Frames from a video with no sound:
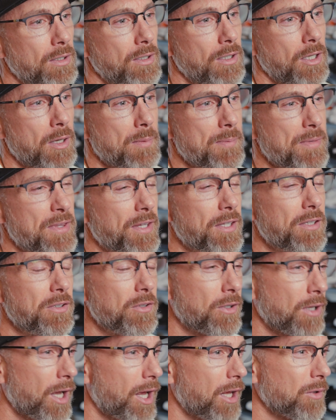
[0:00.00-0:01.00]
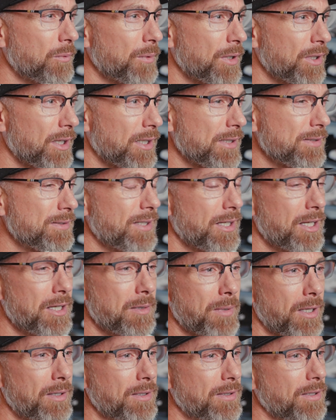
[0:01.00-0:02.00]
And then you kind of realize,
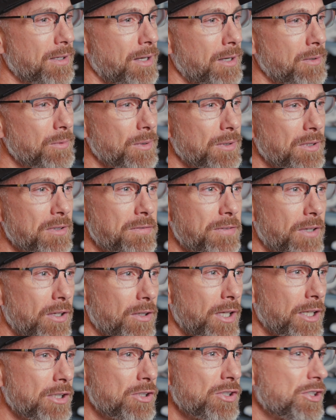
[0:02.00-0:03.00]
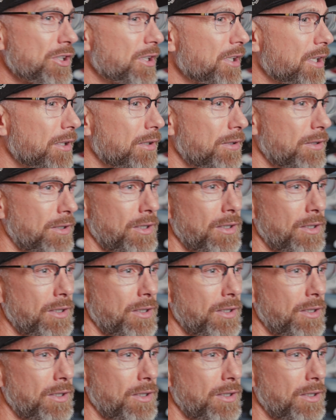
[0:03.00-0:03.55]
damn, I really felt like shit.